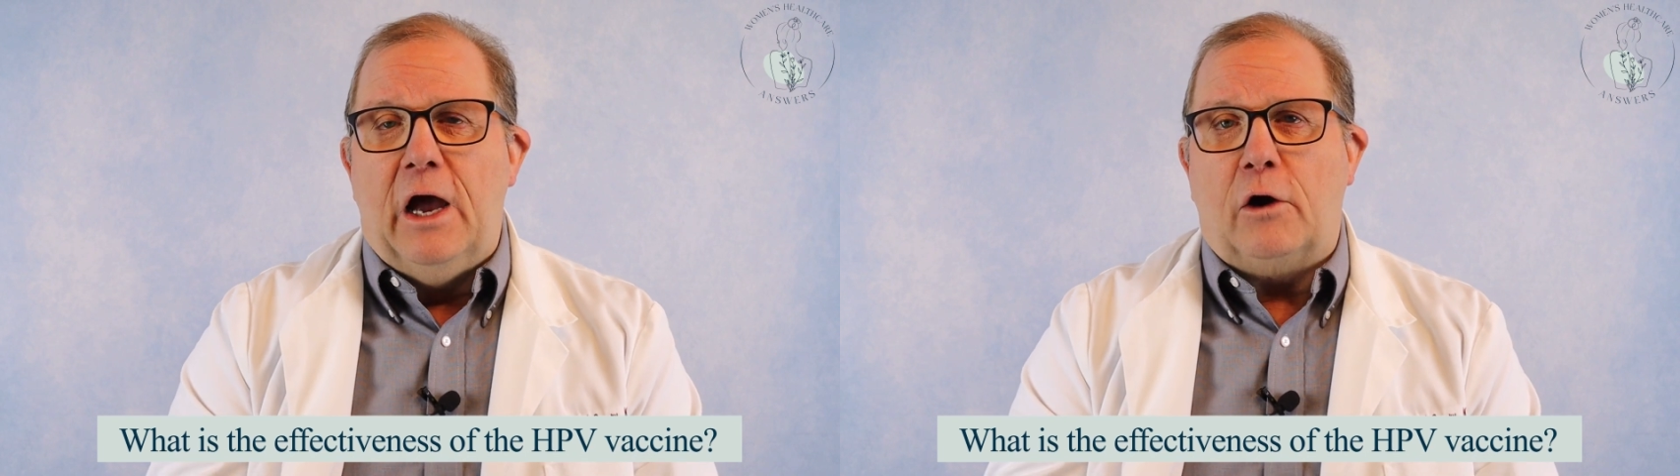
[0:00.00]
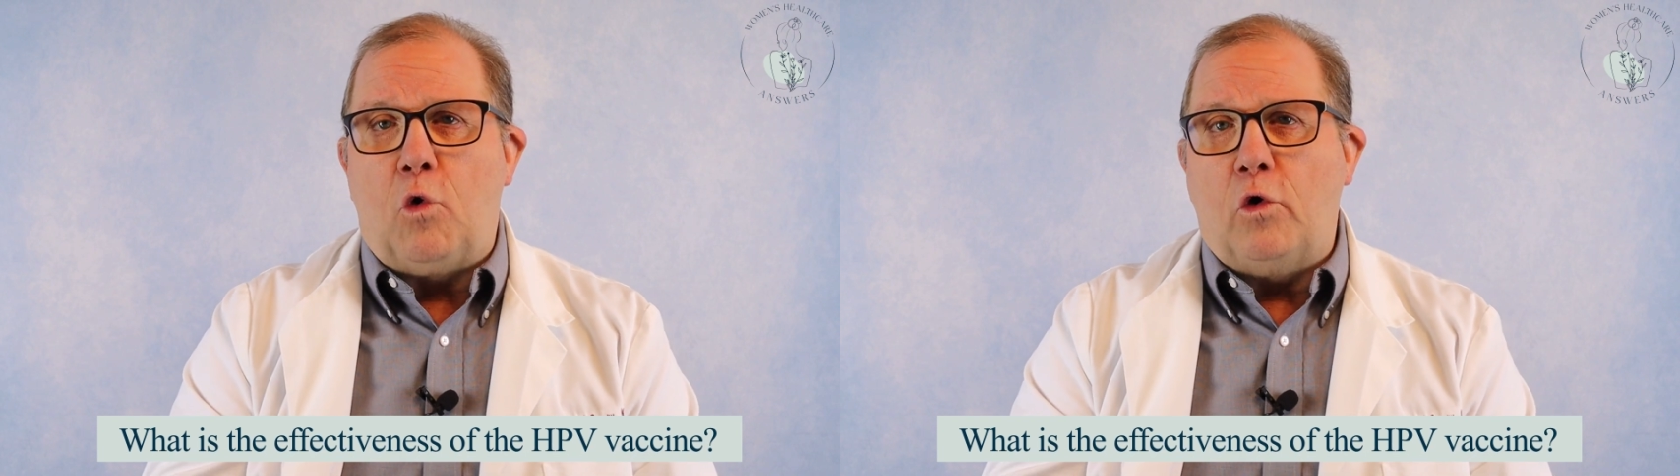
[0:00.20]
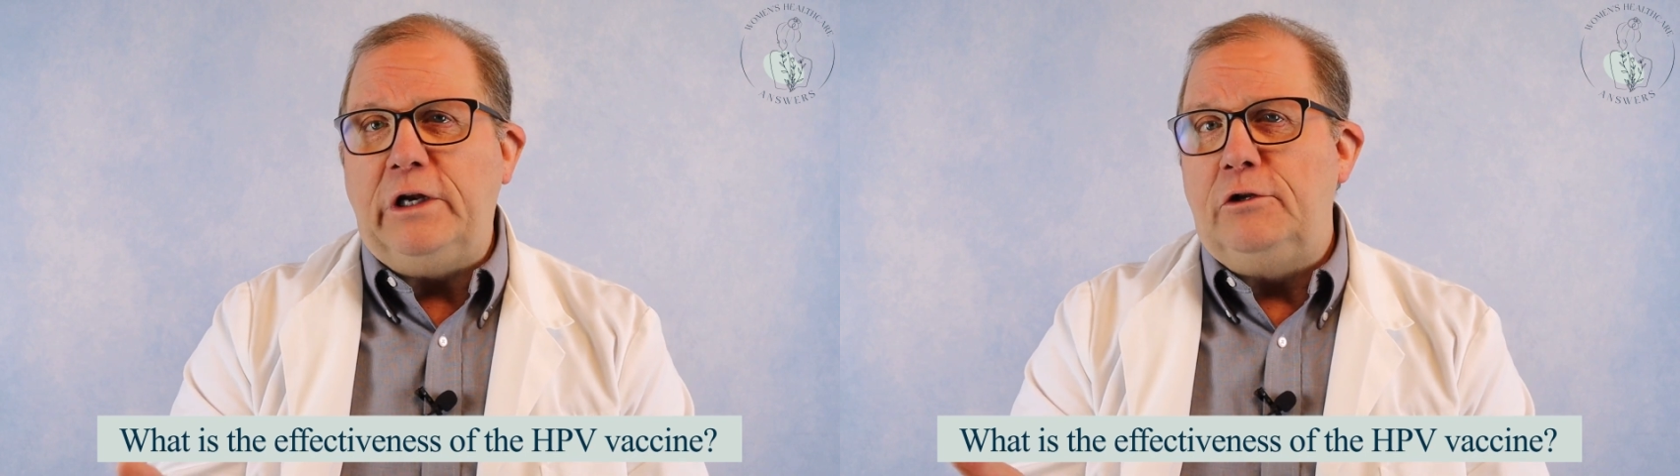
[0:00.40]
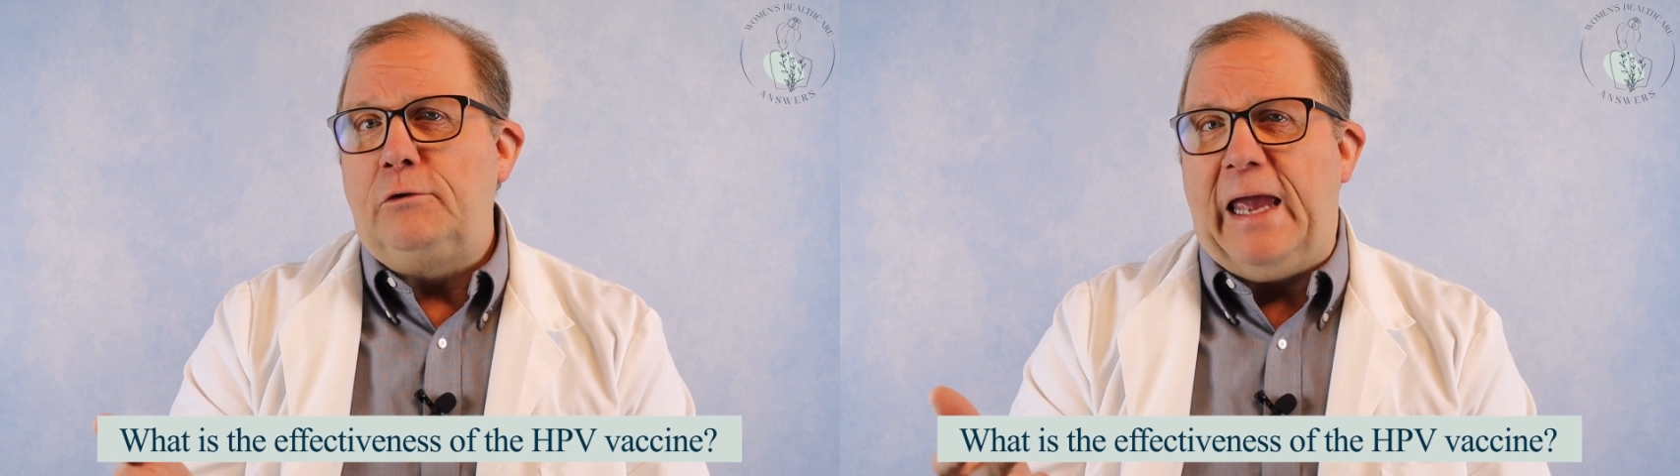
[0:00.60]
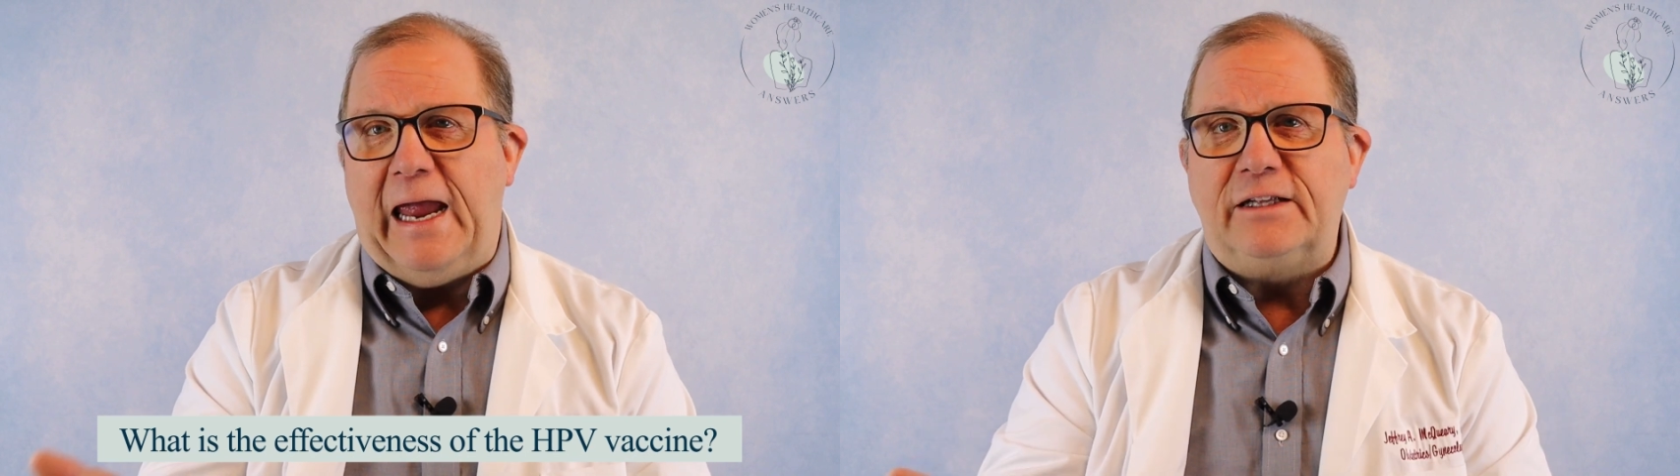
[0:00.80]
According
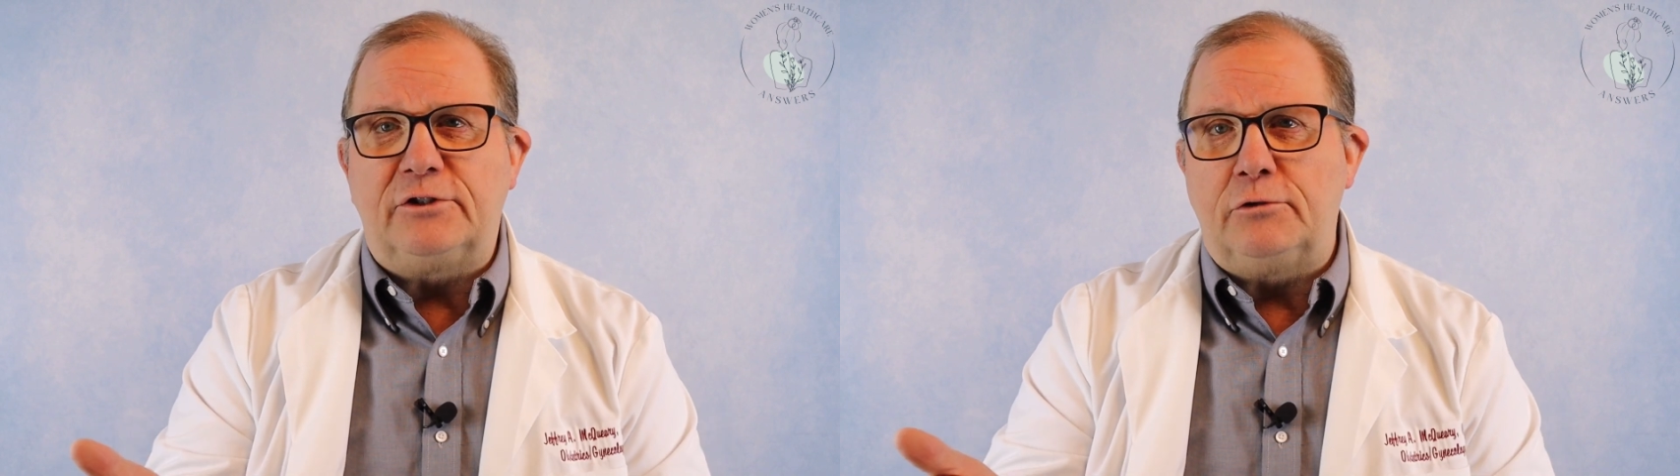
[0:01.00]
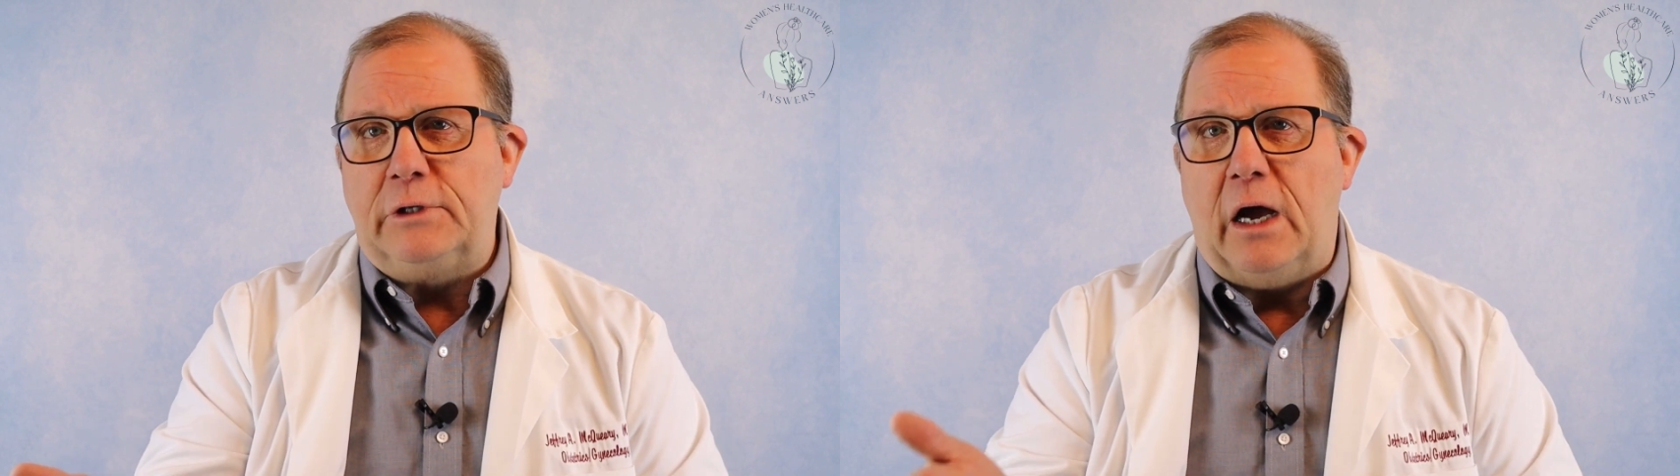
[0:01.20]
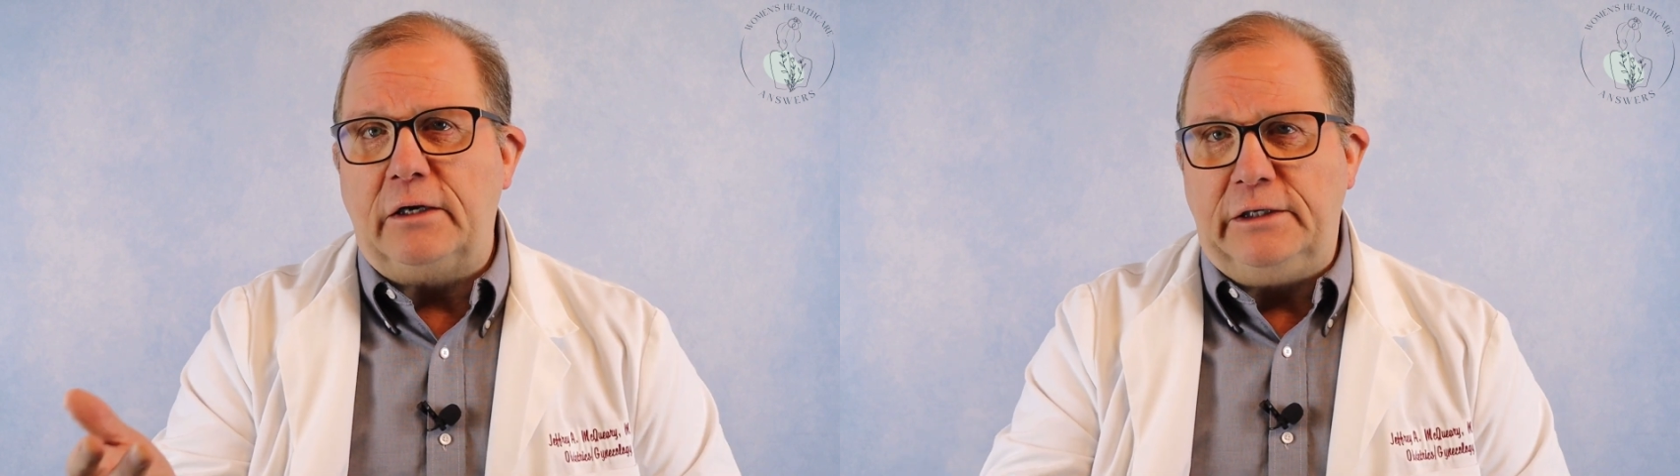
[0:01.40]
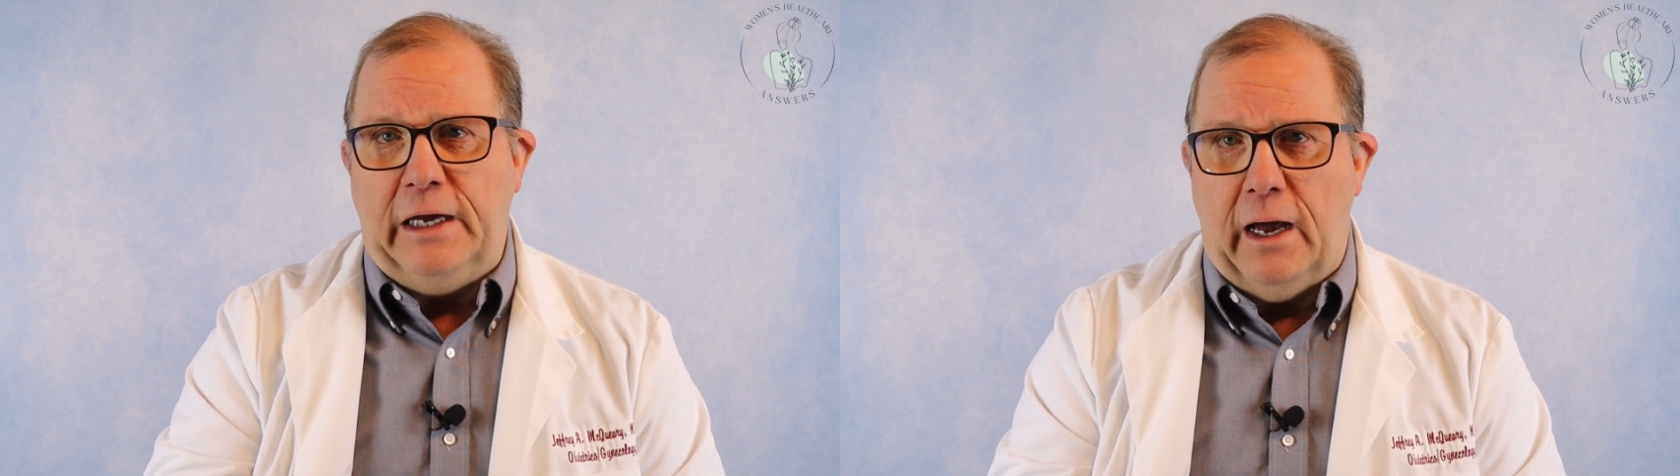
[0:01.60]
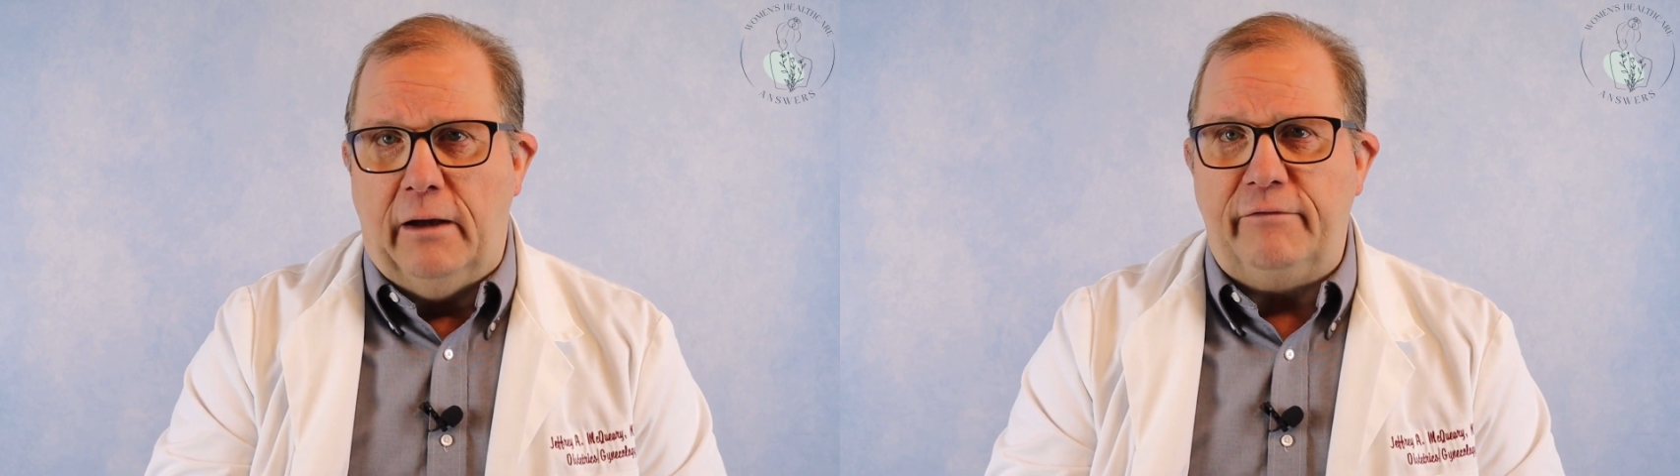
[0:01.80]
to
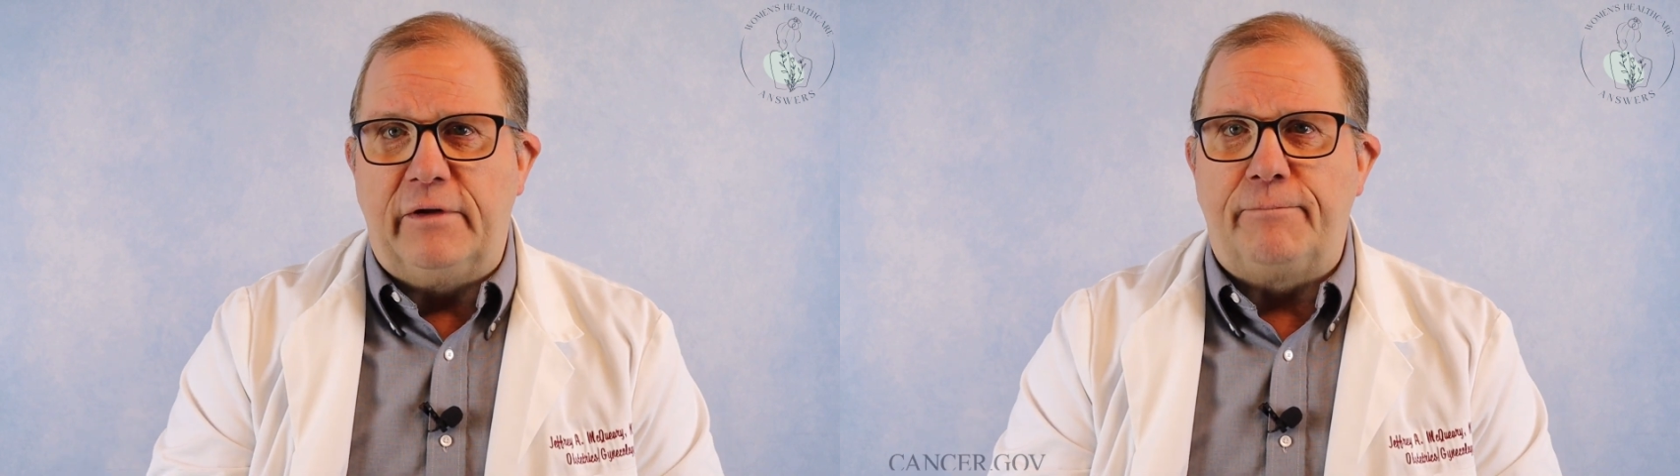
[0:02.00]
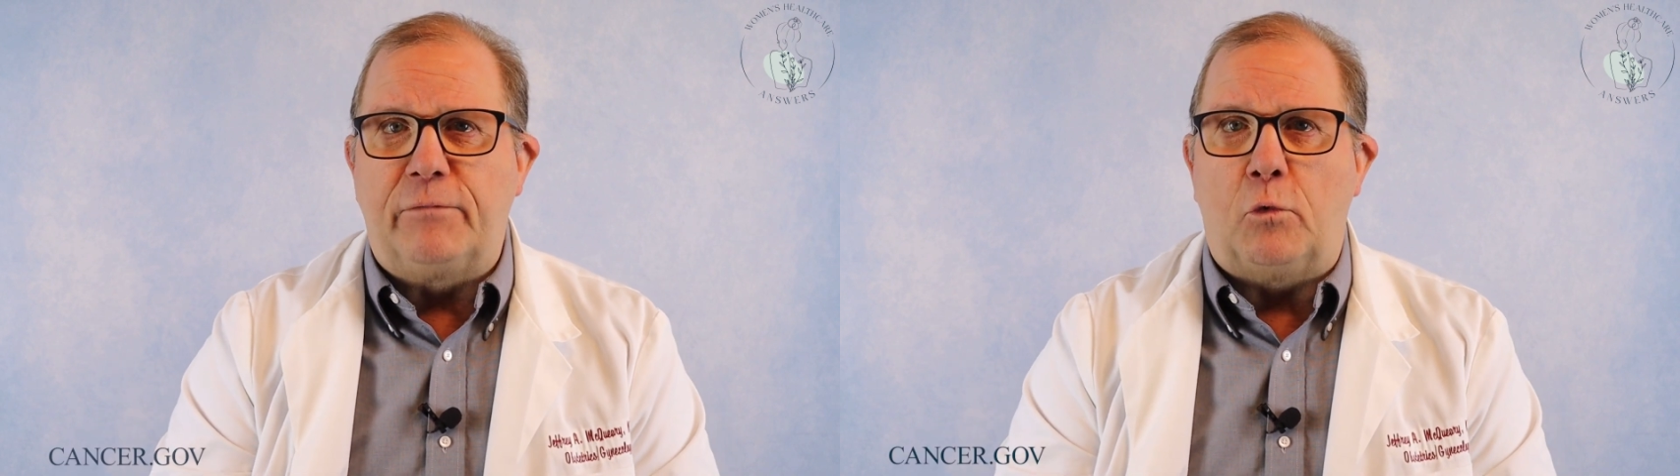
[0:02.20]
cancer.gov,